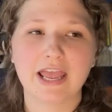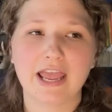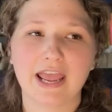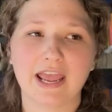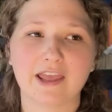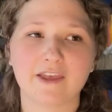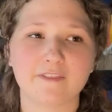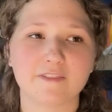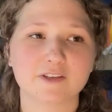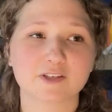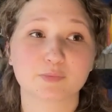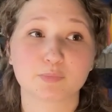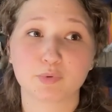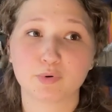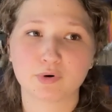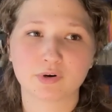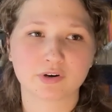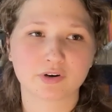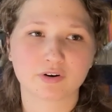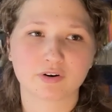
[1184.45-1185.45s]
and this
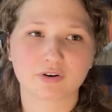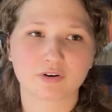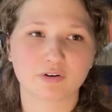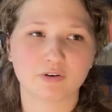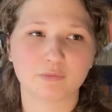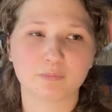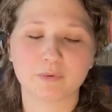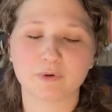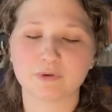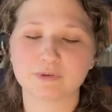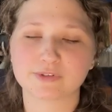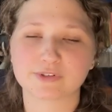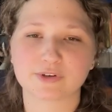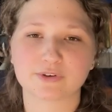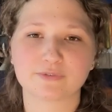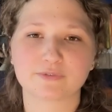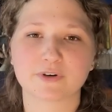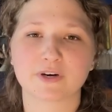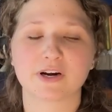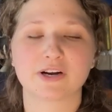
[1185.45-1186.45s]
poor girl pulls
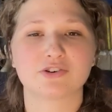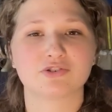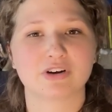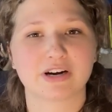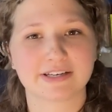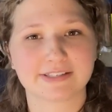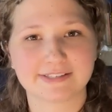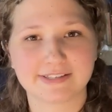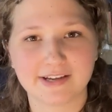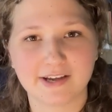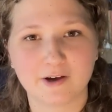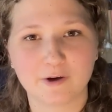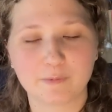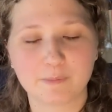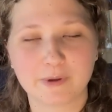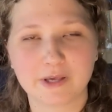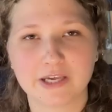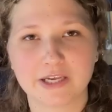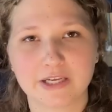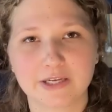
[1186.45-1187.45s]
over and tries to help
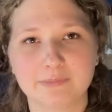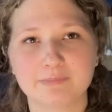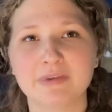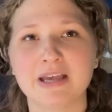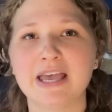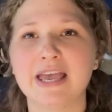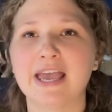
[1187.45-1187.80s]
him.